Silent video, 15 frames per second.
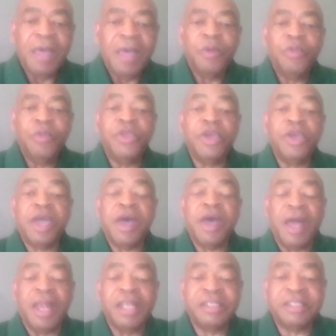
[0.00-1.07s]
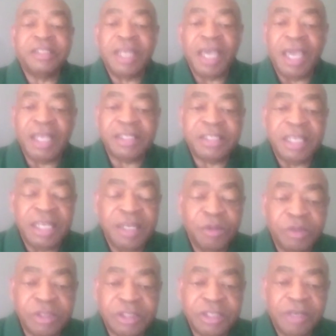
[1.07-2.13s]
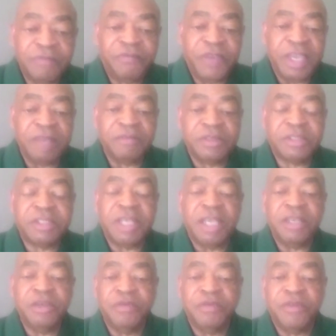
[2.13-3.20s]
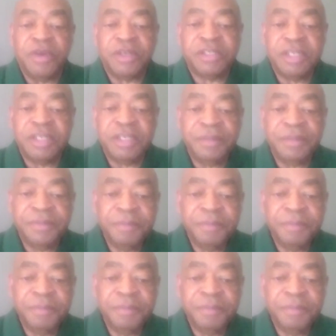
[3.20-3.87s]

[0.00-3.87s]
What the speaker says: The college that I attended was Fayetteville State University